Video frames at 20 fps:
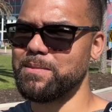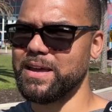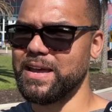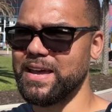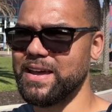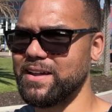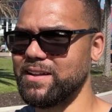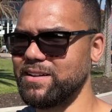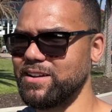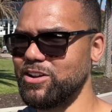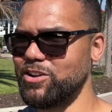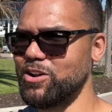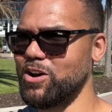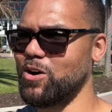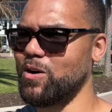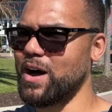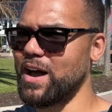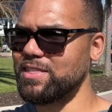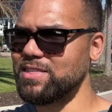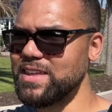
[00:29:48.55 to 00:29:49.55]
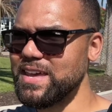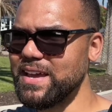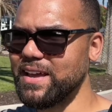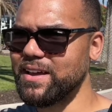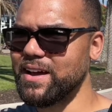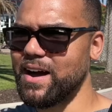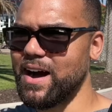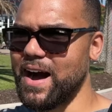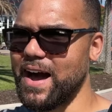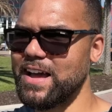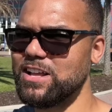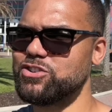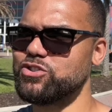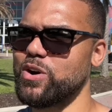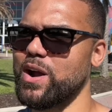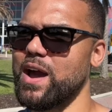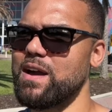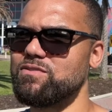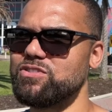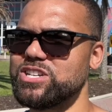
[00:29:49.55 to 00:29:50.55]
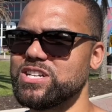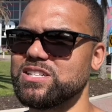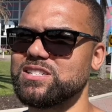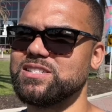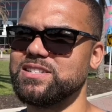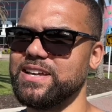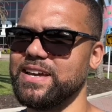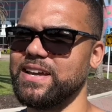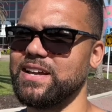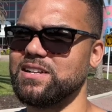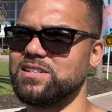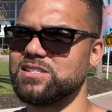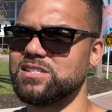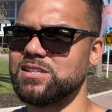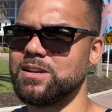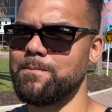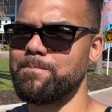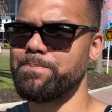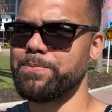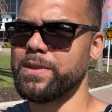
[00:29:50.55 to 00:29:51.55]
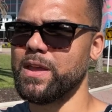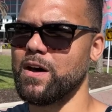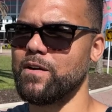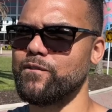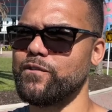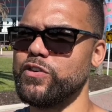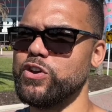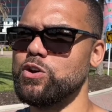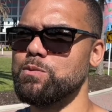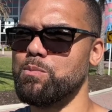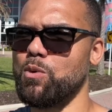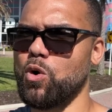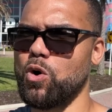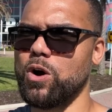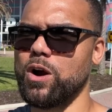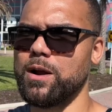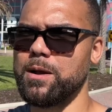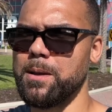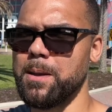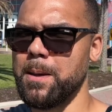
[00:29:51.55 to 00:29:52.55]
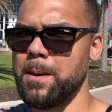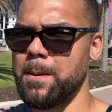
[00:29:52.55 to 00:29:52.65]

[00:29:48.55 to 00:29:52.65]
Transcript: And you know, I think iDrive just needs a few more